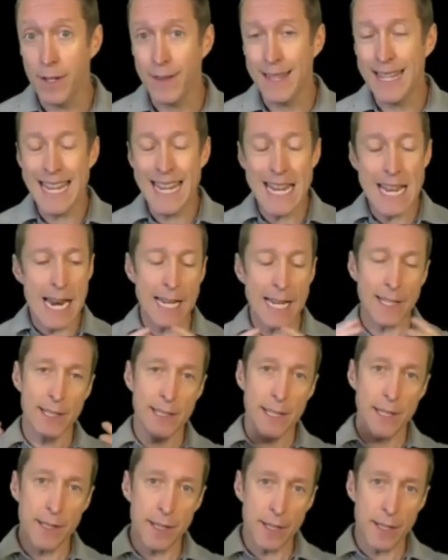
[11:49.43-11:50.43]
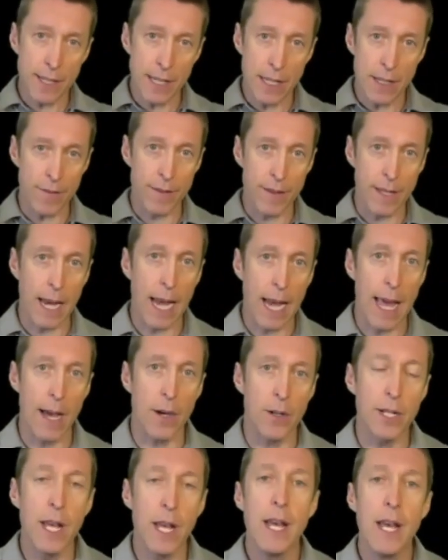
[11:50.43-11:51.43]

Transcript: the elasticity of the cloud,